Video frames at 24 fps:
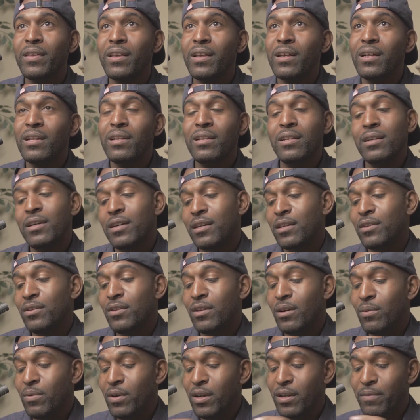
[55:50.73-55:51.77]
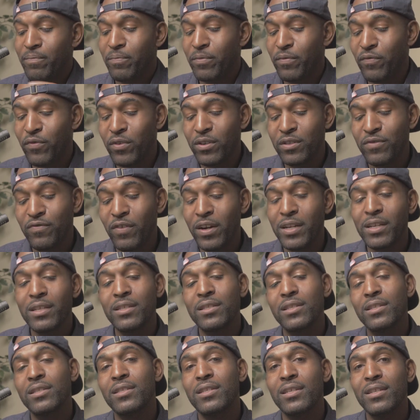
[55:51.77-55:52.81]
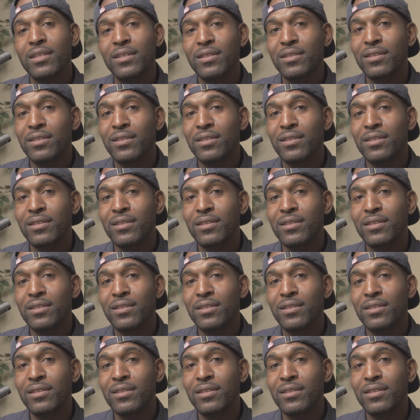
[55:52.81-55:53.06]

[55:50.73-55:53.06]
Look, you know what? For as funny as this is,